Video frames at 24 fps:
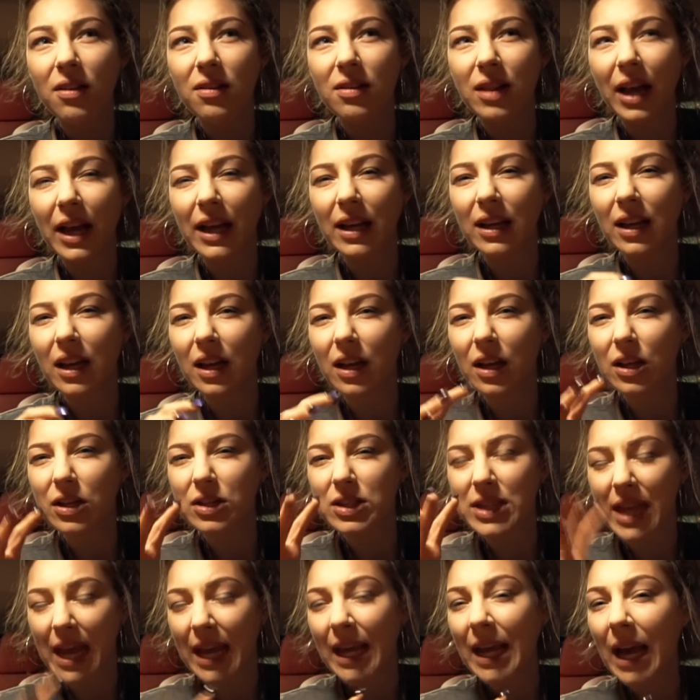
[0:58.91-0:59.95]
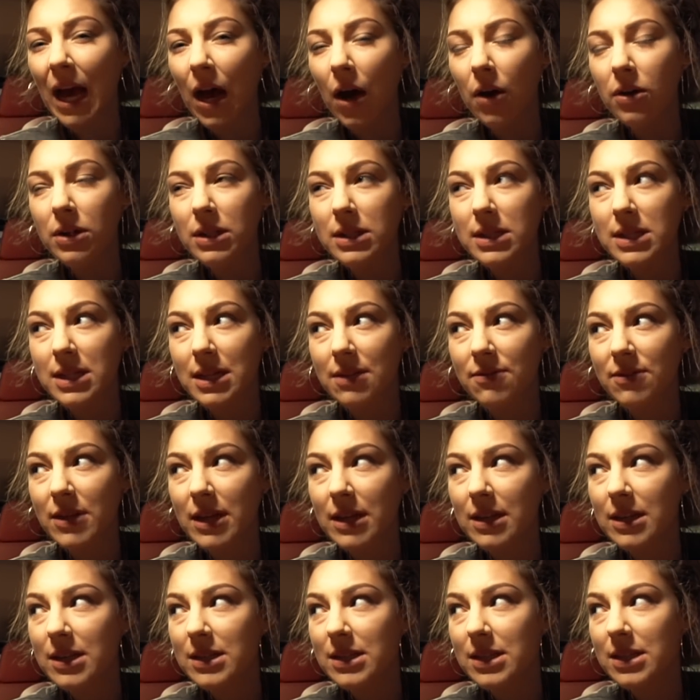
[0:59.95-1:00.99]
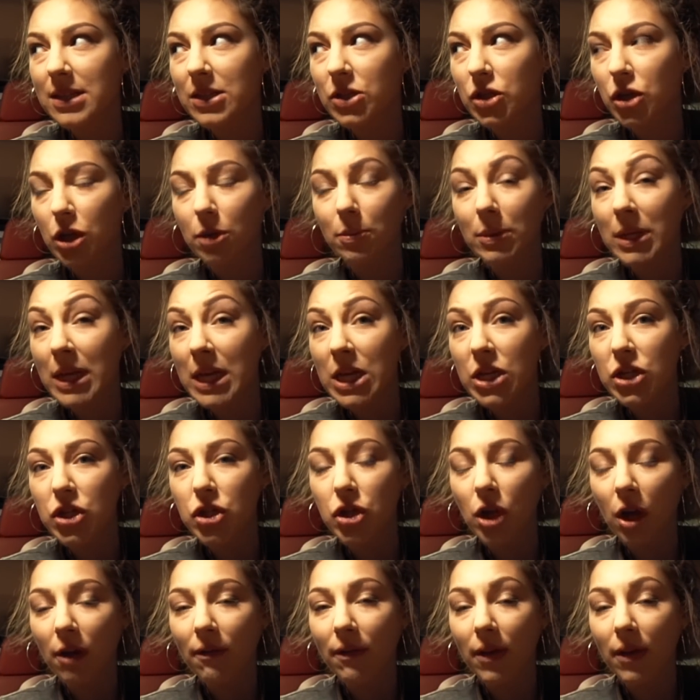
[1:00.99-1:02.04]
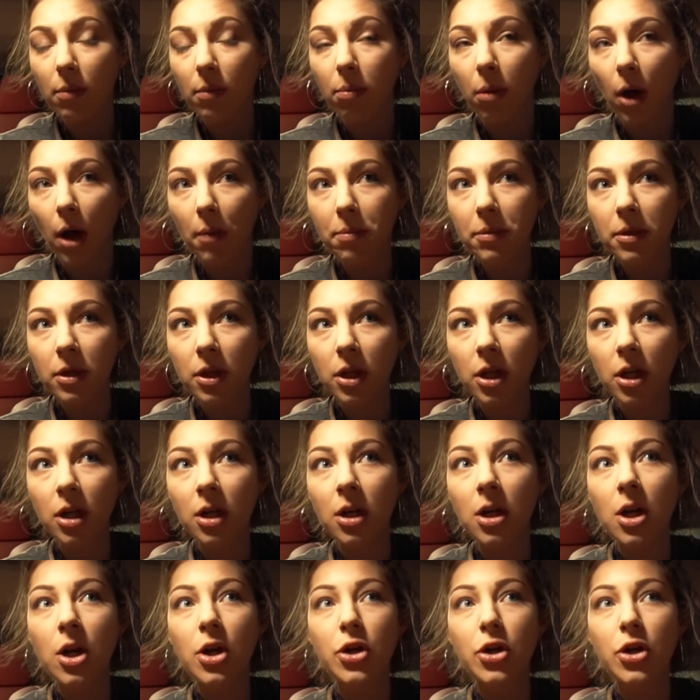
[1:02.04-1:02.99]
like takeout and stuff like this in Germany is not popular.